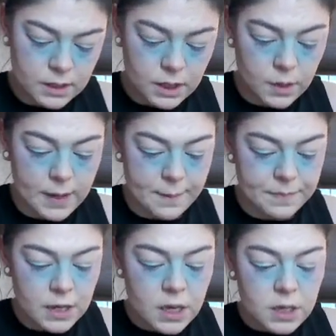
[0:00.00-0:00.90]
Okay,
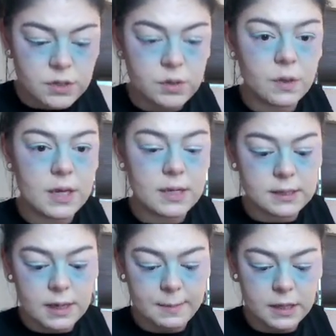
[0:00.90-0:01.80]
so these
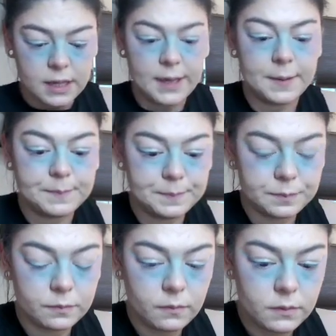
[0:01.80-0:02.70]
come in like
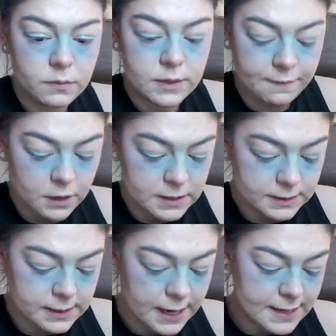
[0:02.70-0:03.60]
different
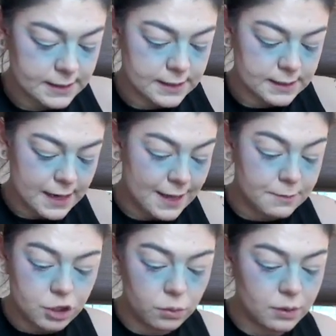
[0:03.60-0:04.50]
sizes. I
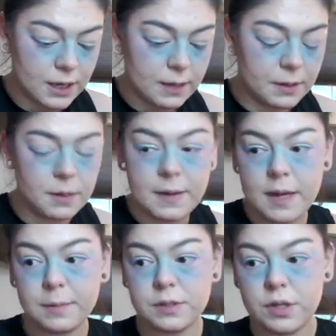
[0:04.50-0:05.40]
don't think I'm going to be
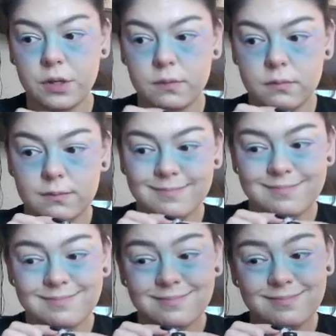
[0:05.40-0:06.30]
able to, I
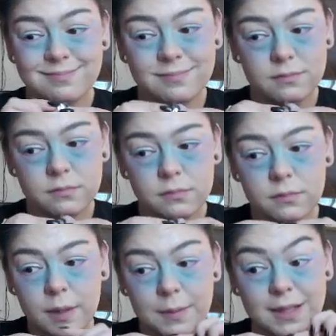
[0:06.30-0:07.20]

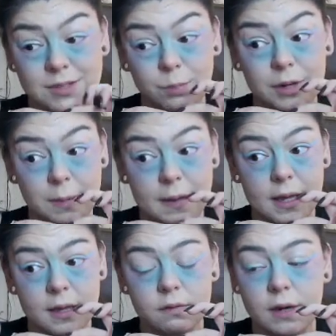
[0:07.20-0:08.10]
mean, these are pretty
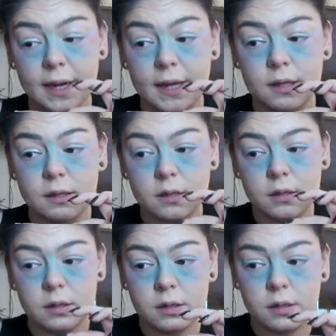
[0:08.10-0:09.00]
big, right?
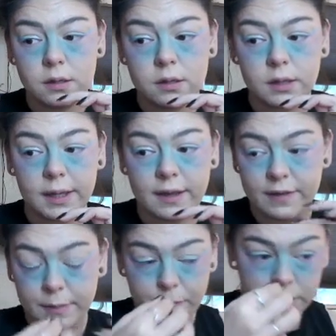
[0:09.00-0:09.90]
Like if
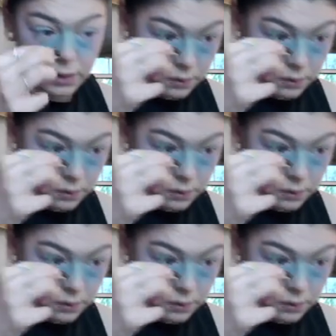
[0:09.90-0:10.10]
I put,